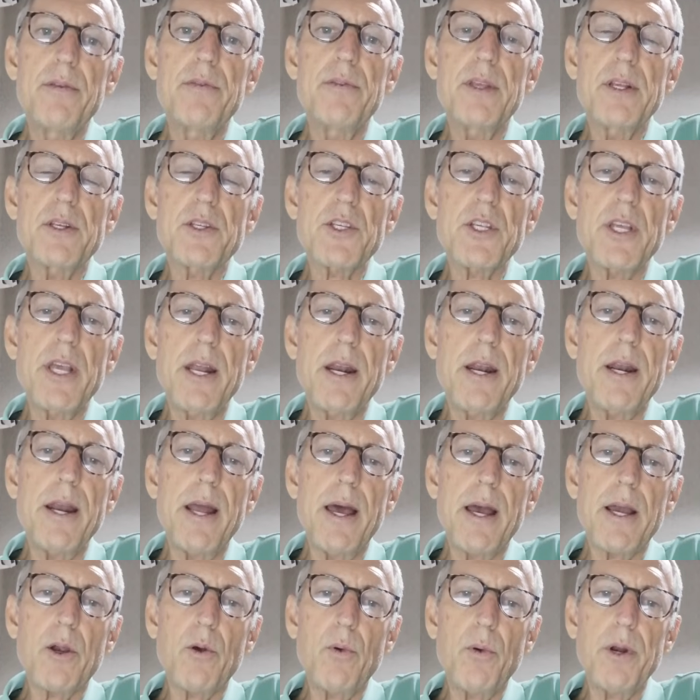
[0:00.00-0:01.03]
that's in an
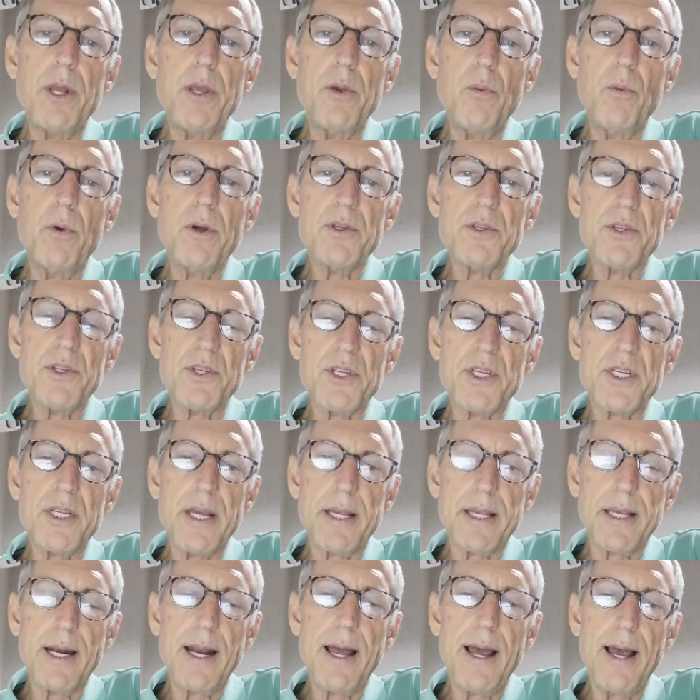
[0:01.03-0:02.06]
equity once it's
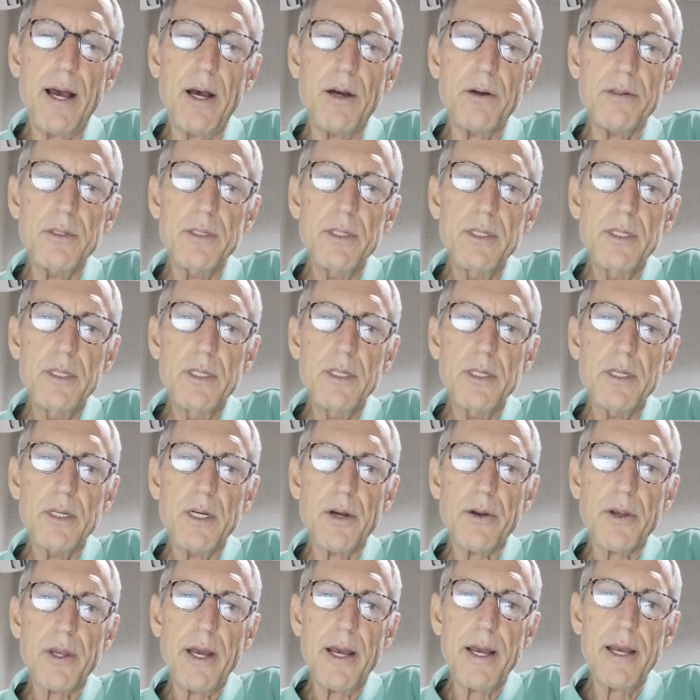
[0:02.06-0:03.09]
taken out,
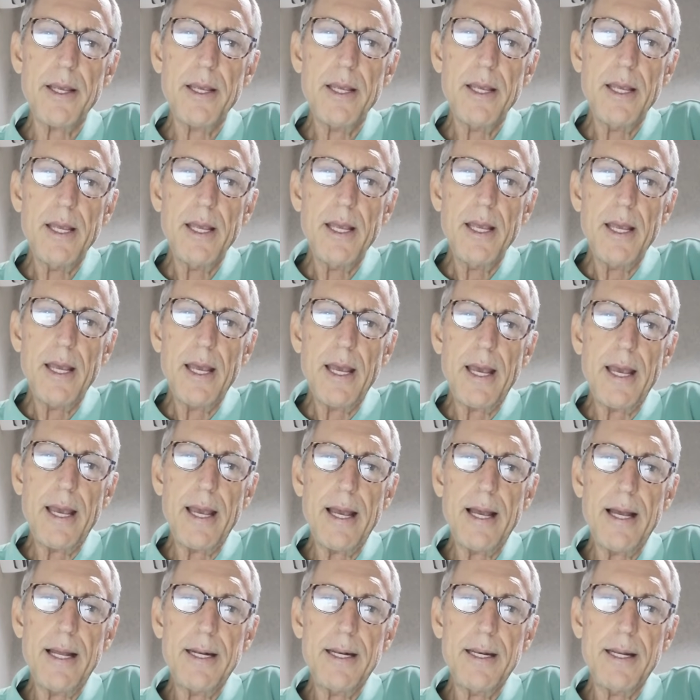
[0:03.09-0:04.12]
okay?
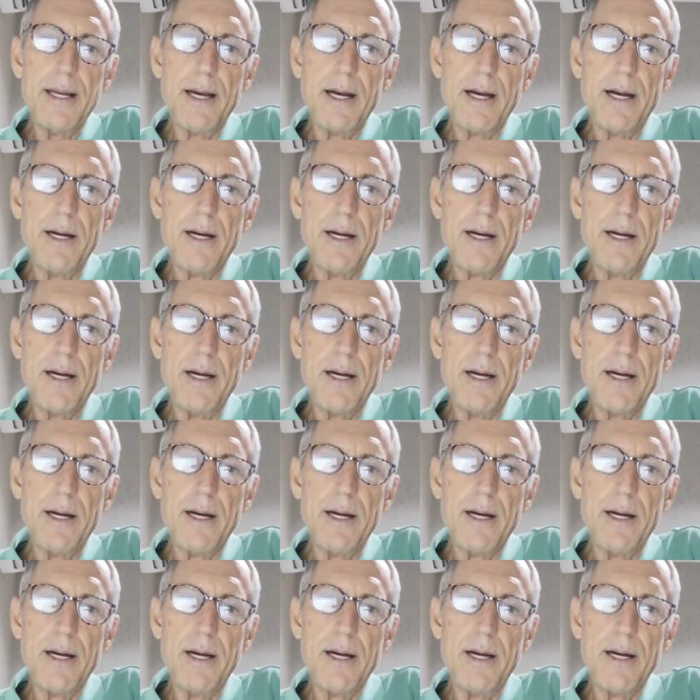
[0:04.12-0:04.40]
And